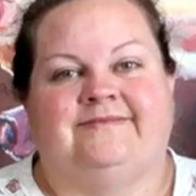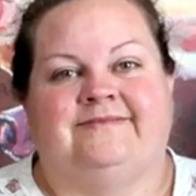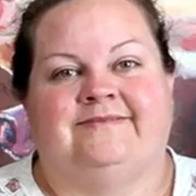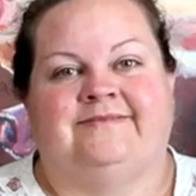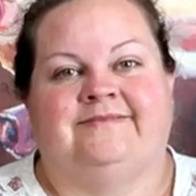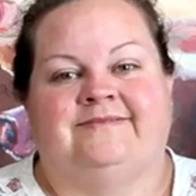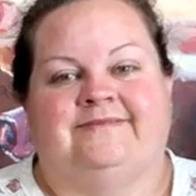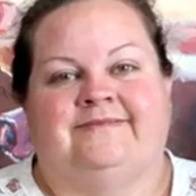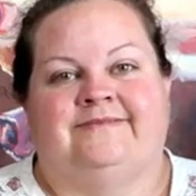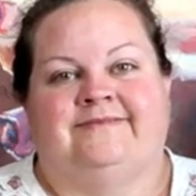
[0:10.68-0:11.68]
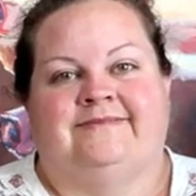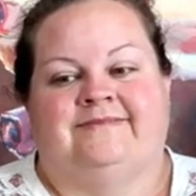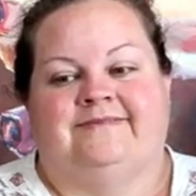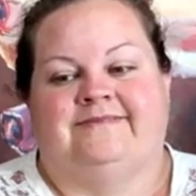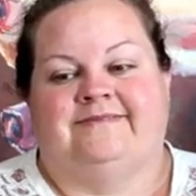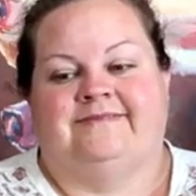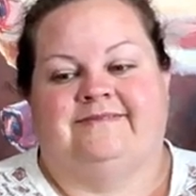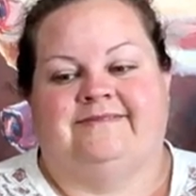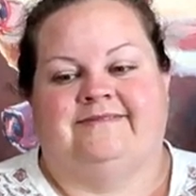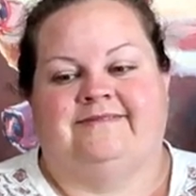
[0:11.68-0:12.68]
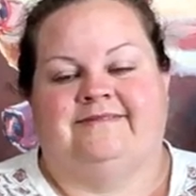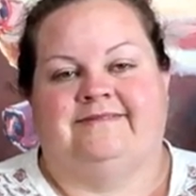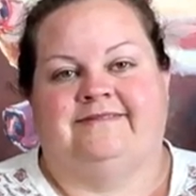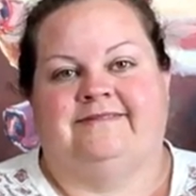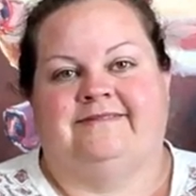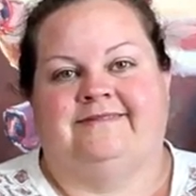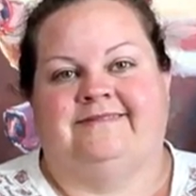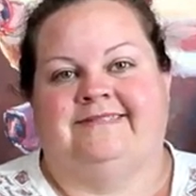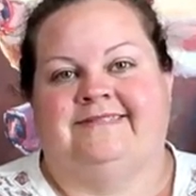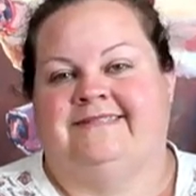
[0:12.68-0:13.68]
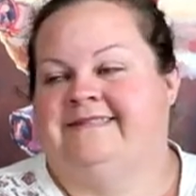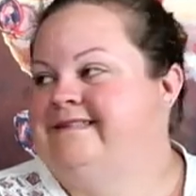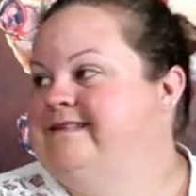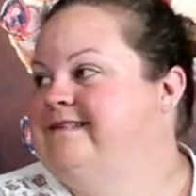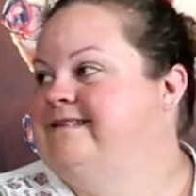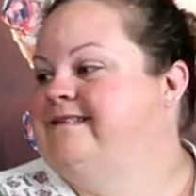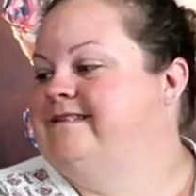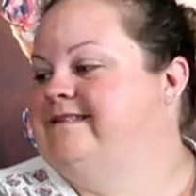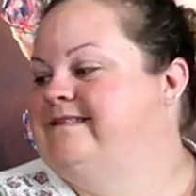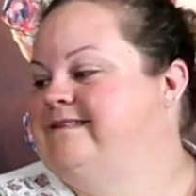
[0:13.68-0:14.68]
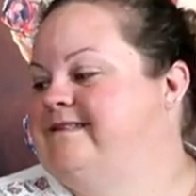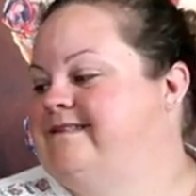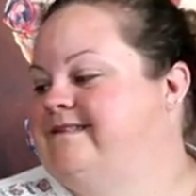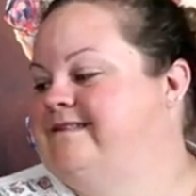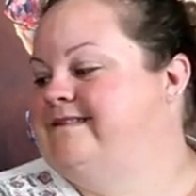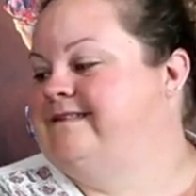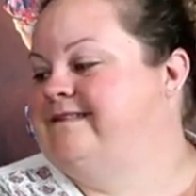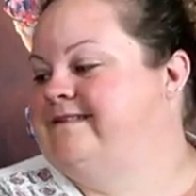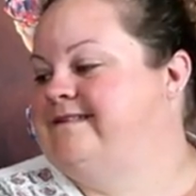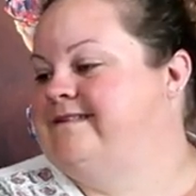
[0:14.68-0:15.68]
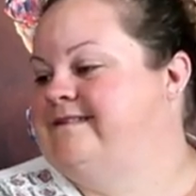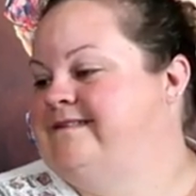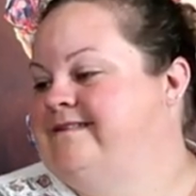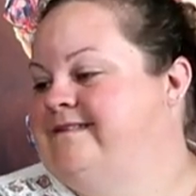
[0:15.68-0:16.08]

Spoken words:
The person shown says nothing.